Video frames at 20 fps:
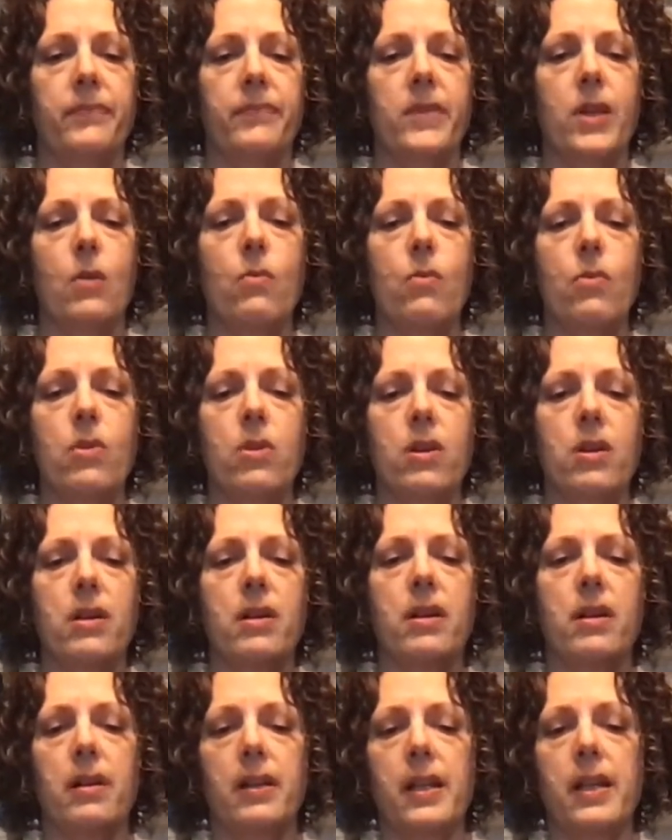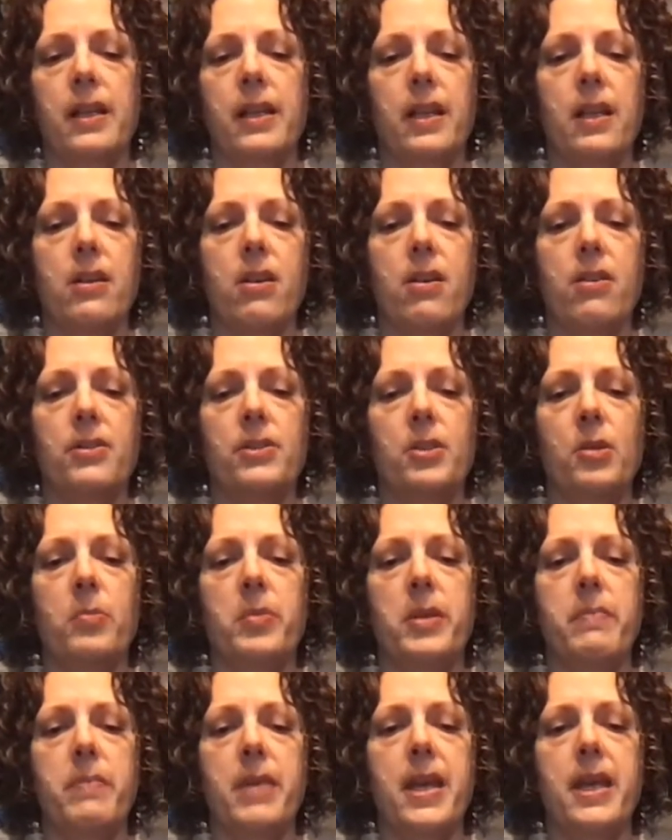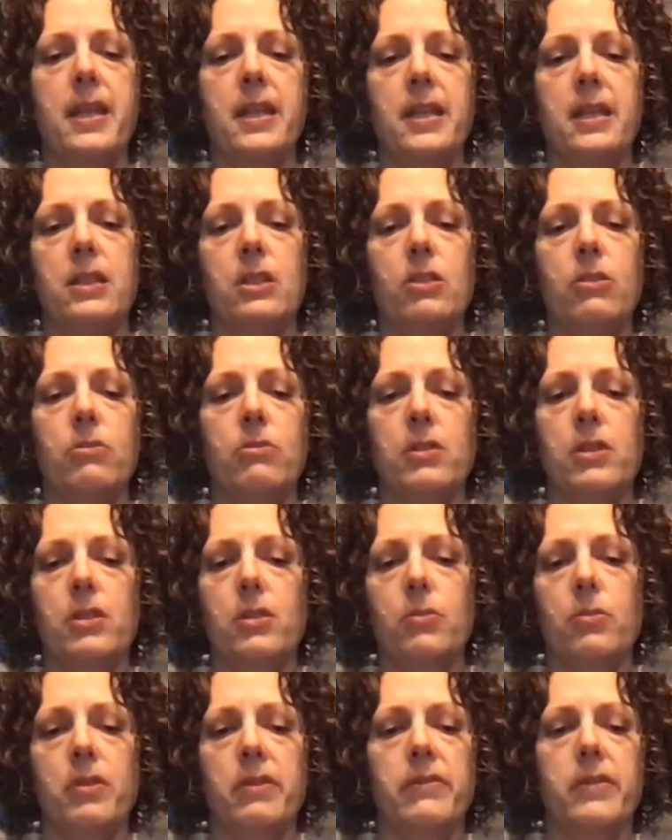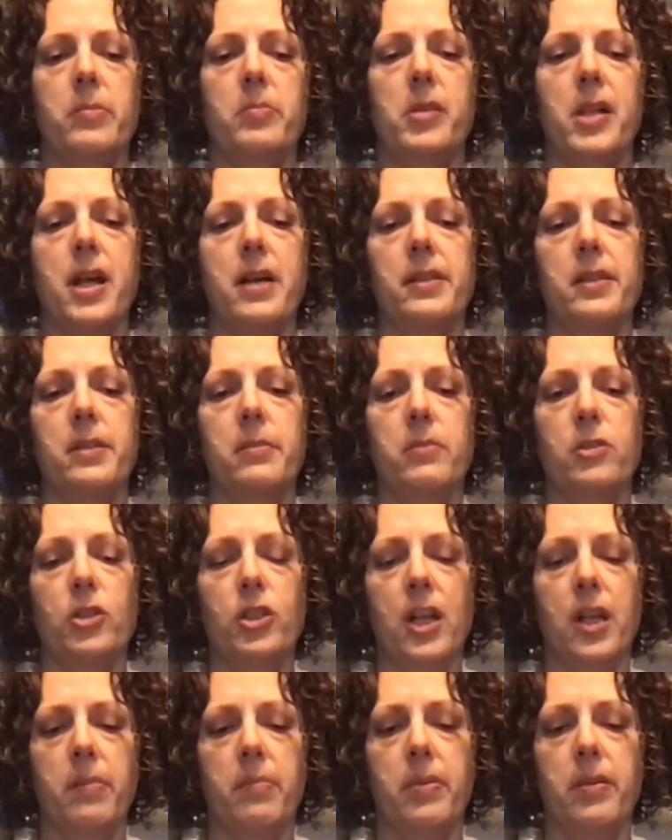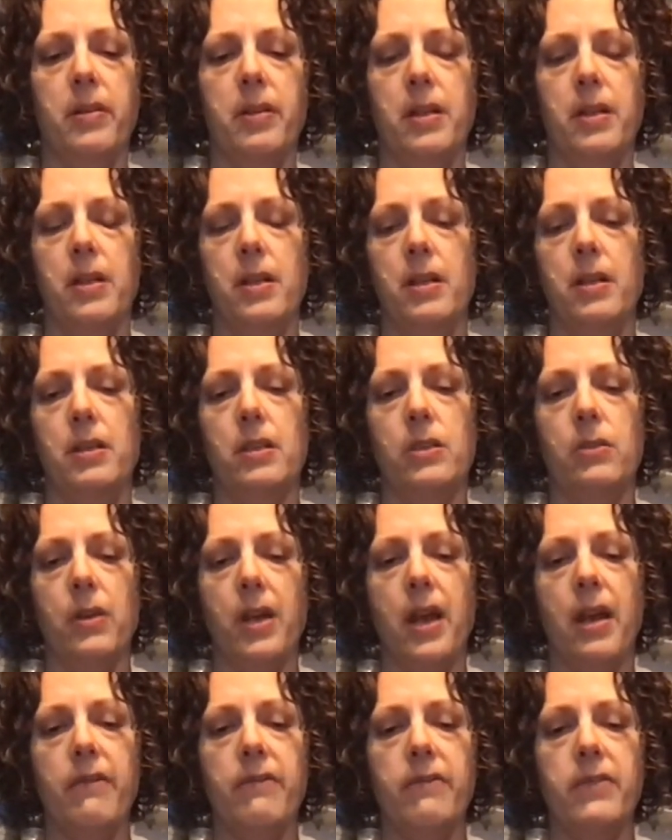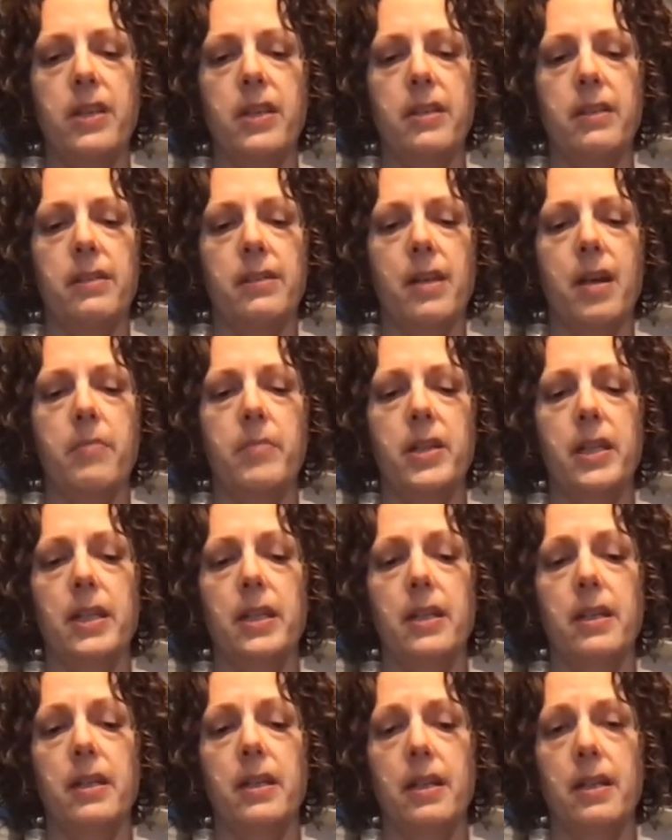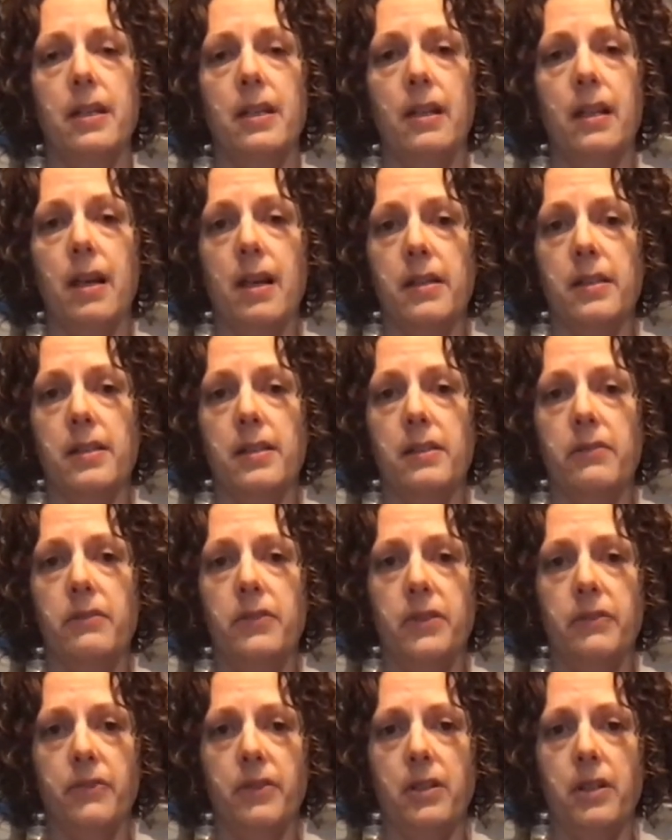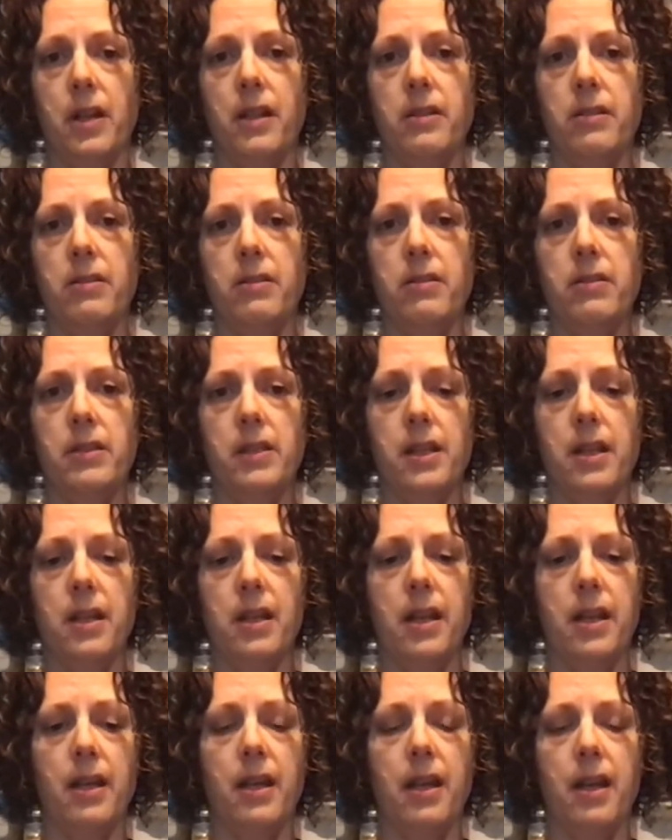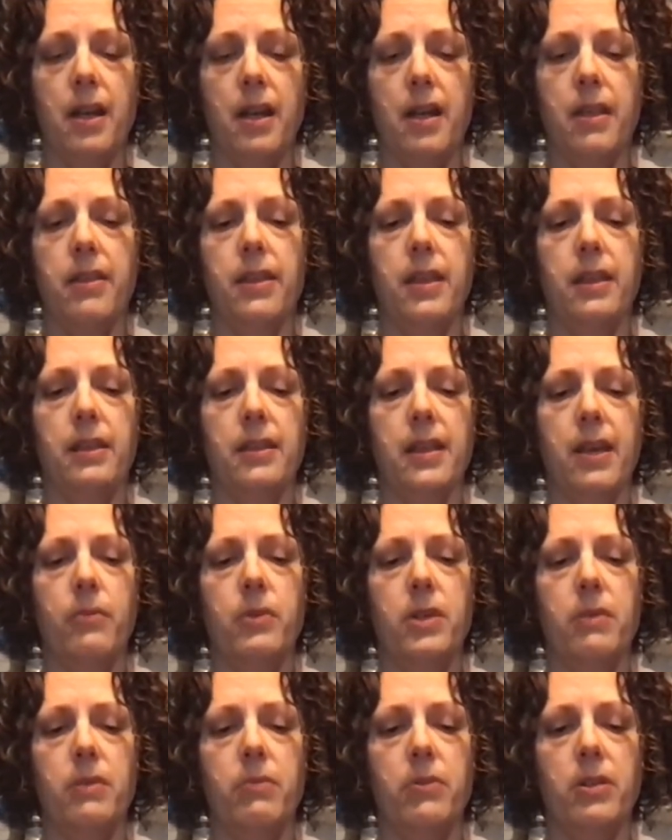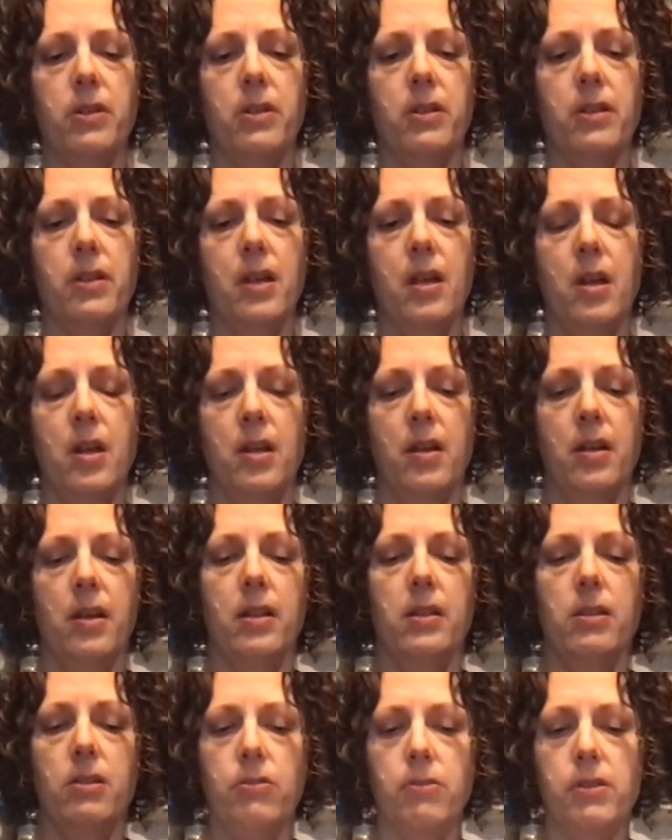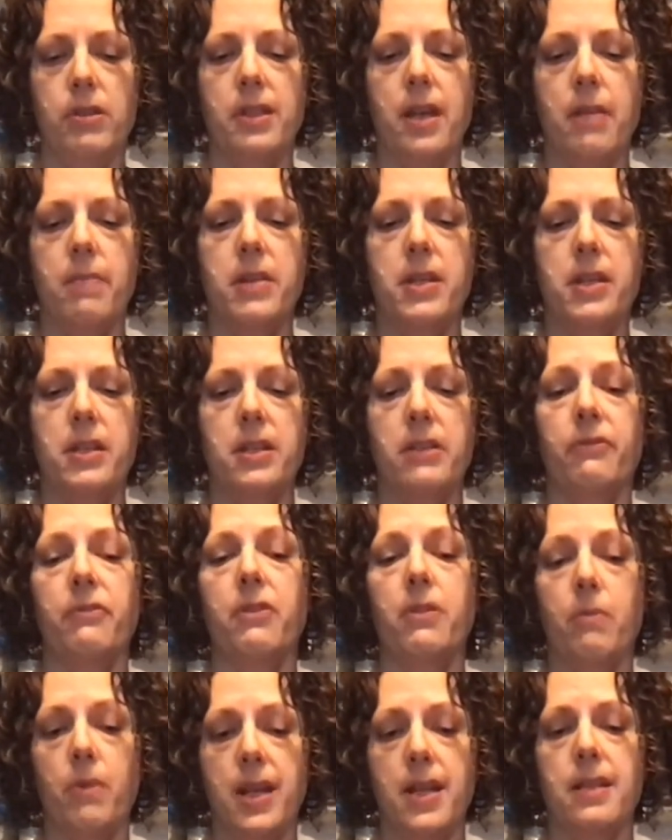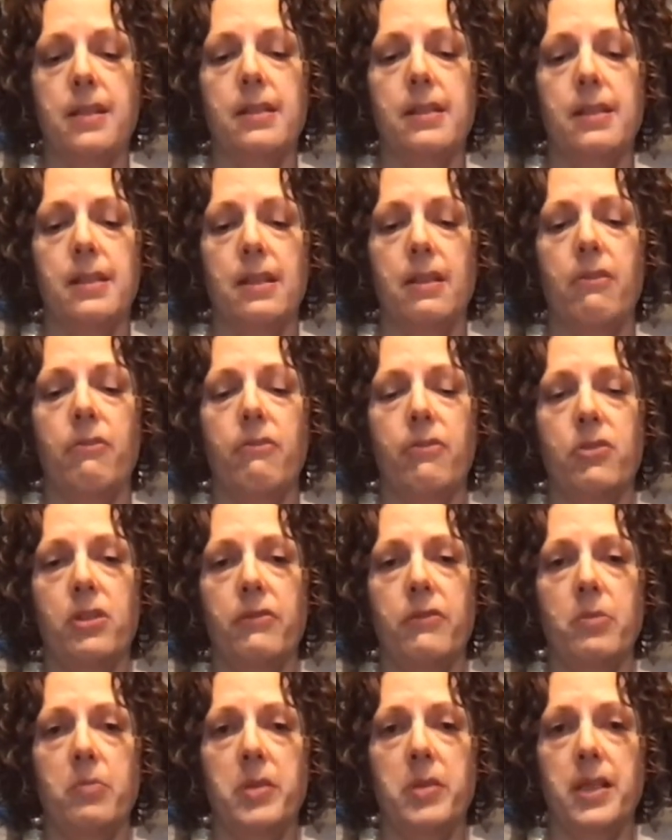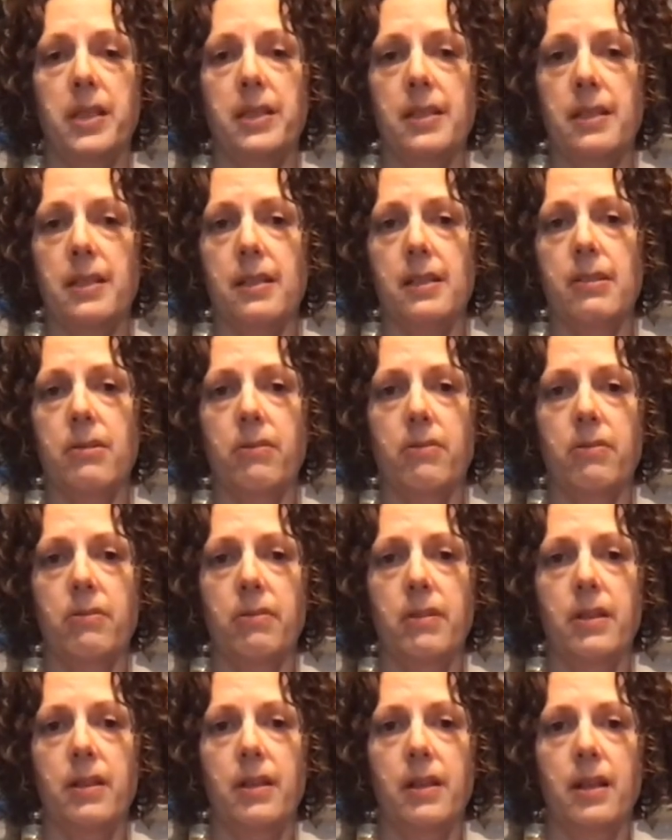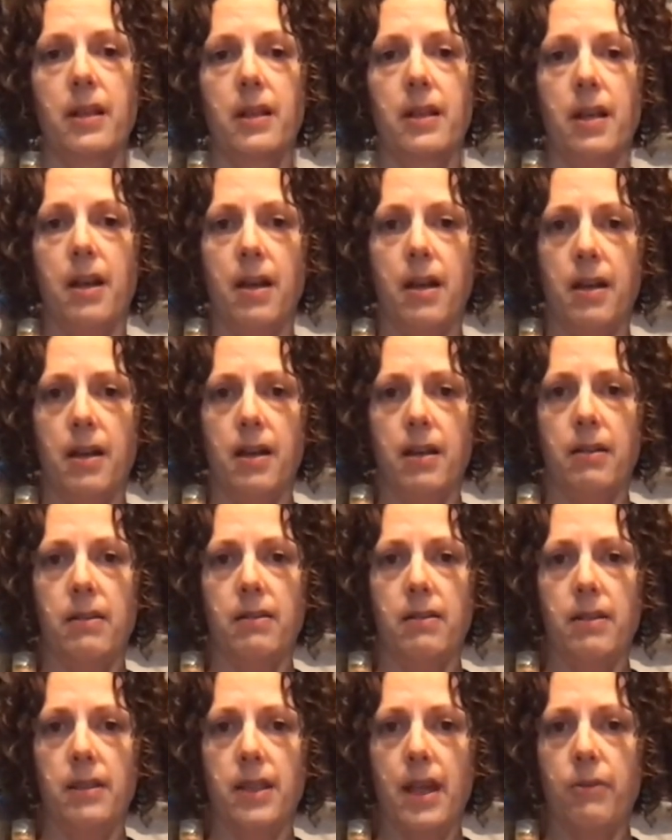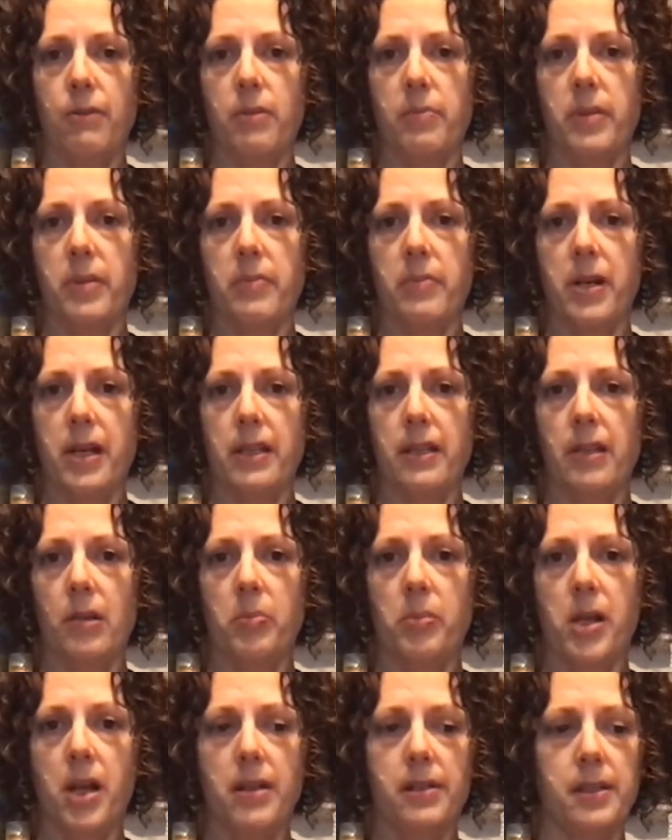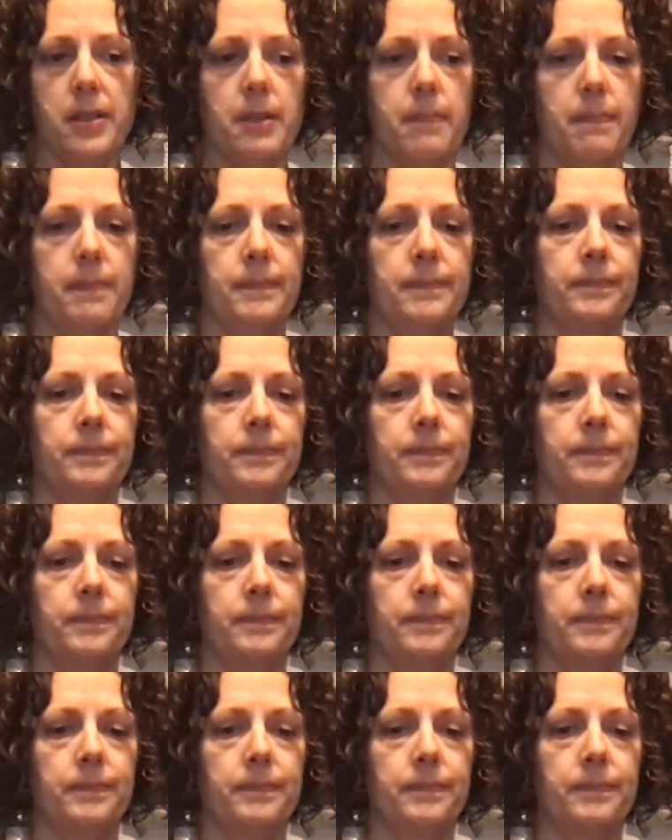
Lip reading: Or it can also be made into a sort of a blossom shape. So I have these coming in lots of different colors, and I think that we will use them in different ways for different pieces. So that would be my little blossom.